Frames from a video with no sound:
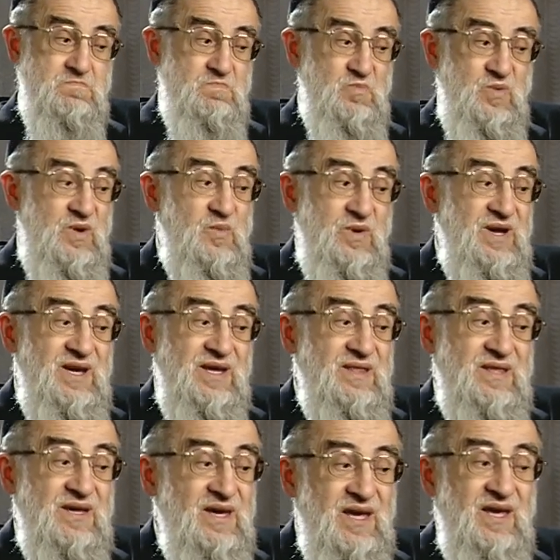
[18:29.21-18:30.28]
we were in
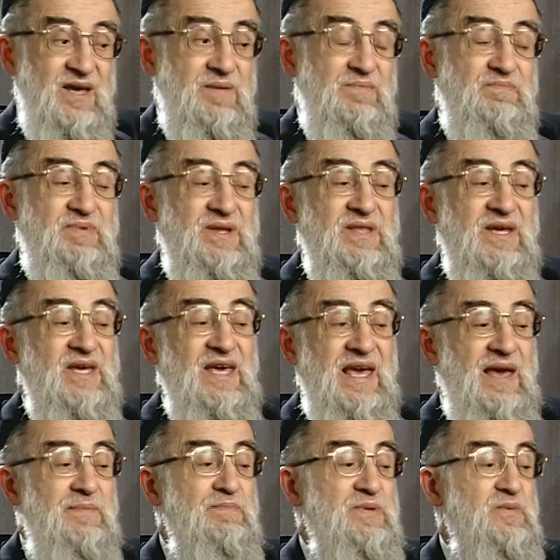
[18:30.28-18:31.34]
the camp. In the
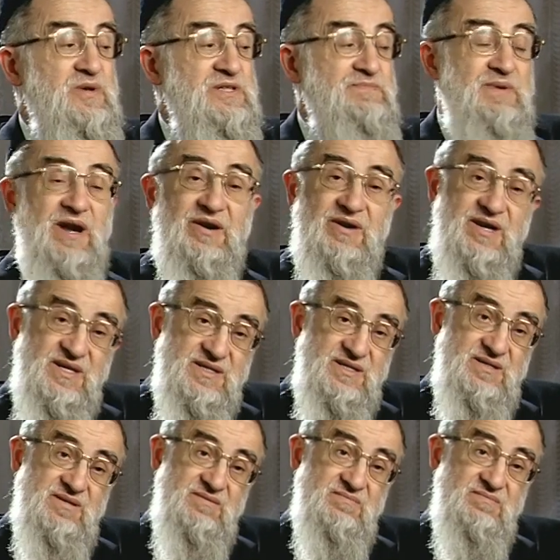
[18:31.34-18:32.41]
camp, it was
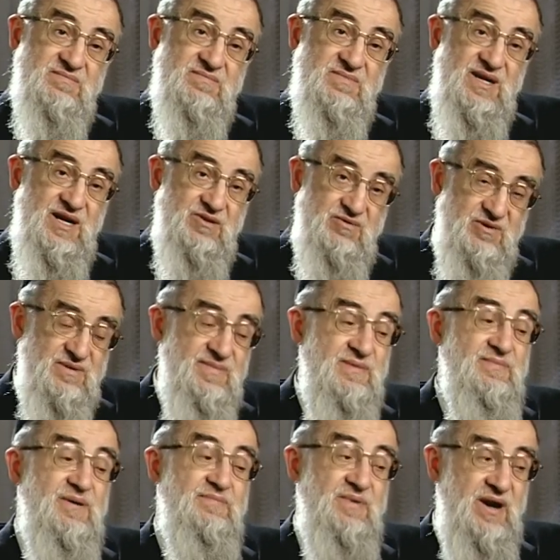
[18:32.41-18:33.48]
barracks. I do
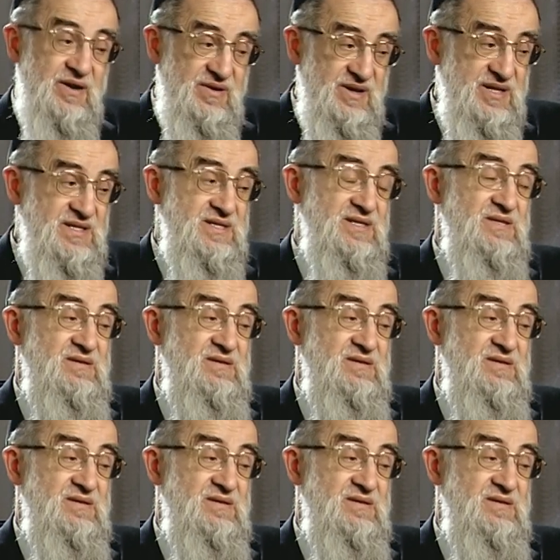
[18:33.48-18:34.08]
remember barracks.